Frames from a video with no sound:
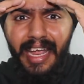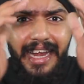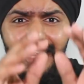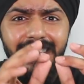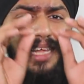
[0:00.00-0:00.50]

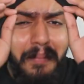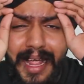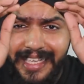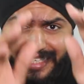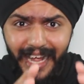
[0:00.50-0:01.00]
It doesn't
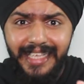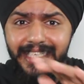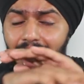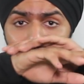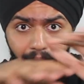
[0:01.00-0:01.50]
make
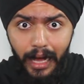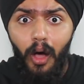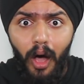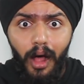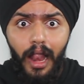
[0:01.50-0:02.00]
sense
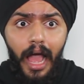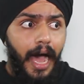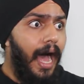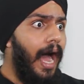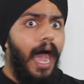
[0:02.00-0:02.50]
at all.
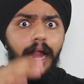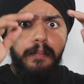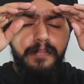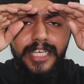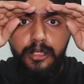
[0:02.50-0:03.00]

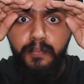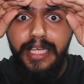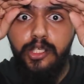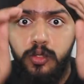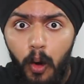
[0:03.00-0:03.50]
I'll just
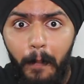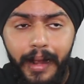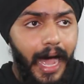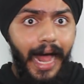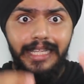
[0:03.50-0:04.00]
be so
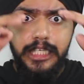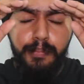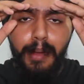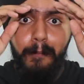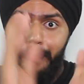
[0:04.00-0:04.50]
blur. I'll
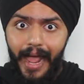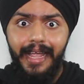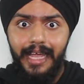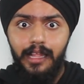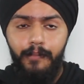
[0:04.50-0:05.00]
just be
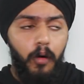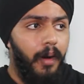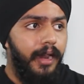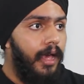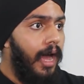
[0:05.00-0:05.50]
blank at that
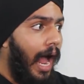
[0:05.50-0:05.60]
moment.